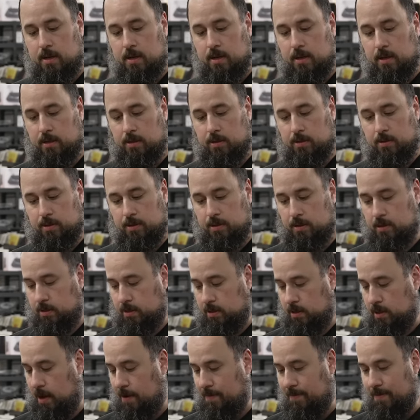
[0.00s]
Yeah, so this is
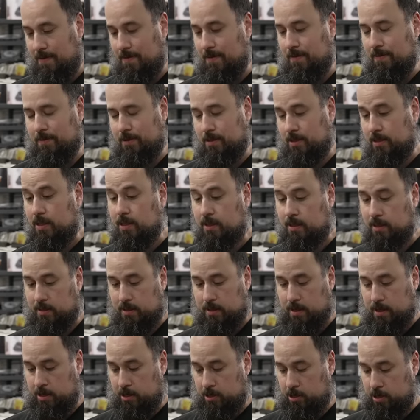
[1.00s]
an, I've never even seen
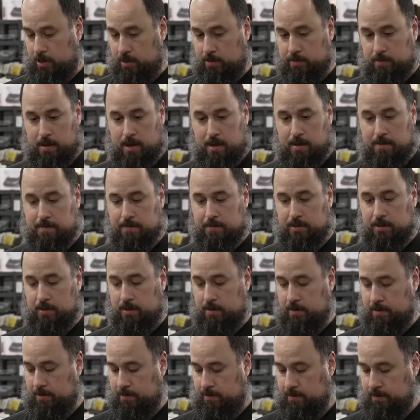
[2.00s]
this Etta James album,
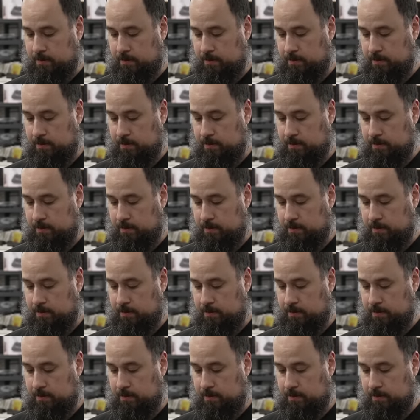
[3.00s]
so